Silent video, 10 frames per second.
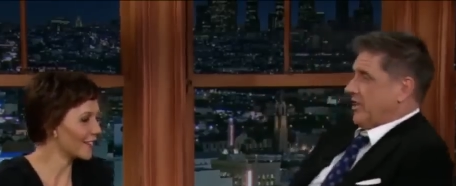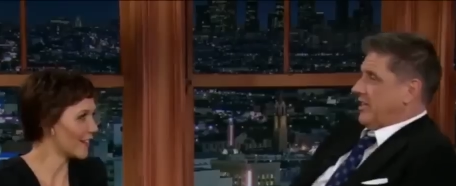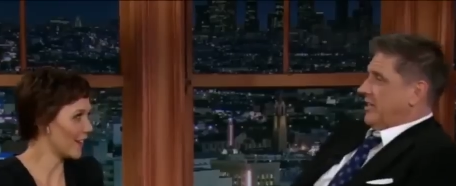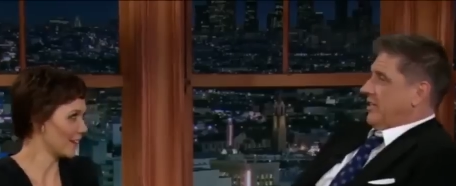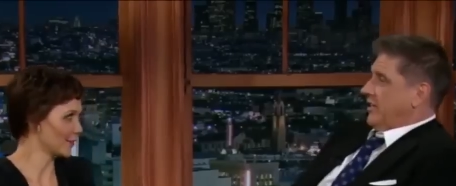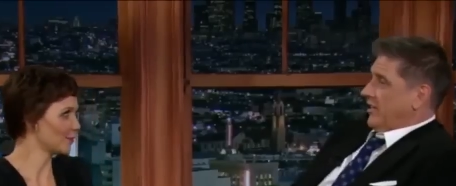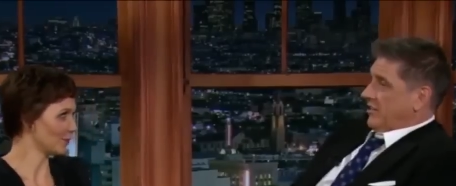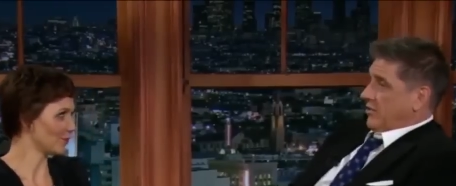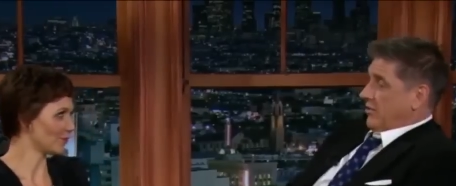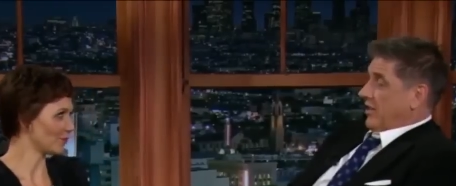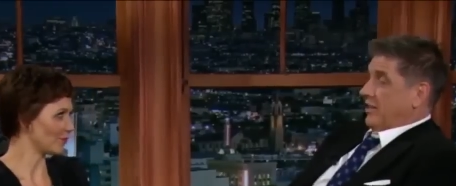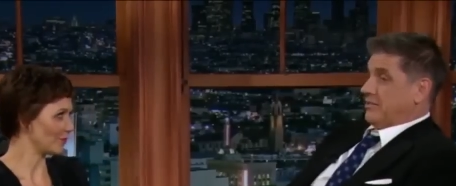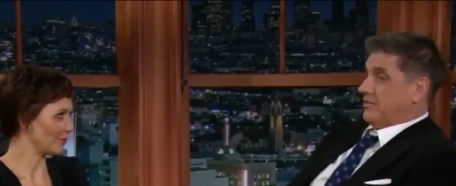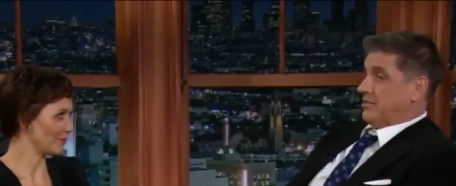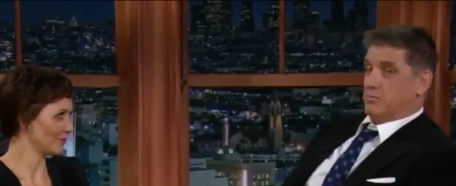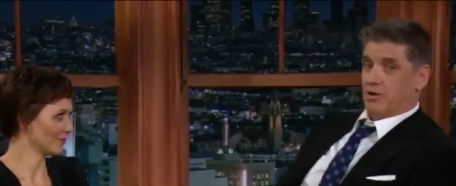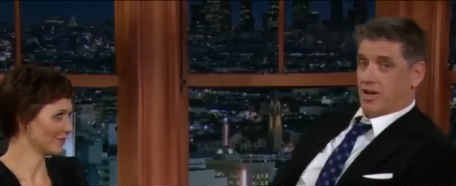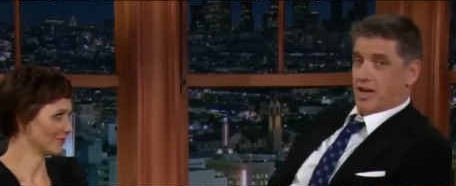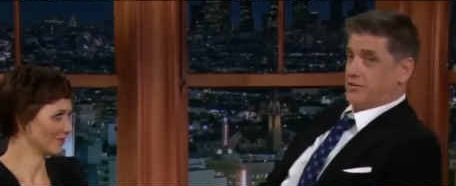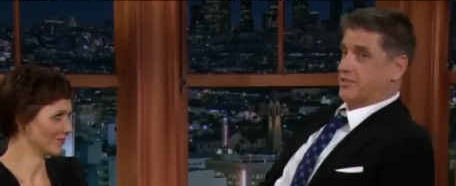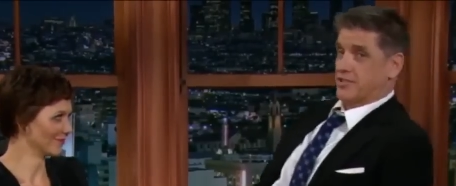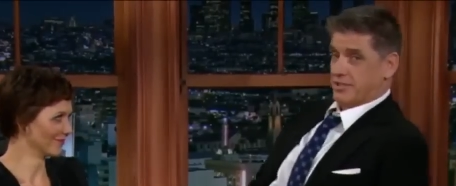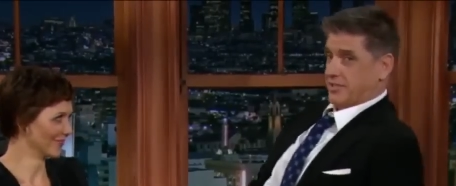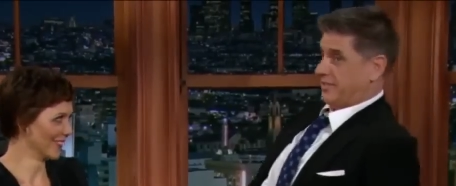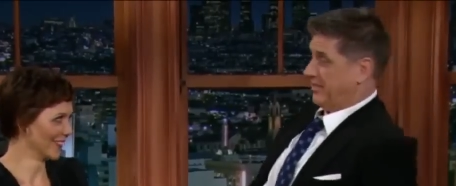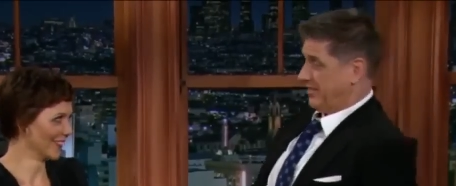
Speaker 1: show. You ready? Okay. So I heard you just bought a house.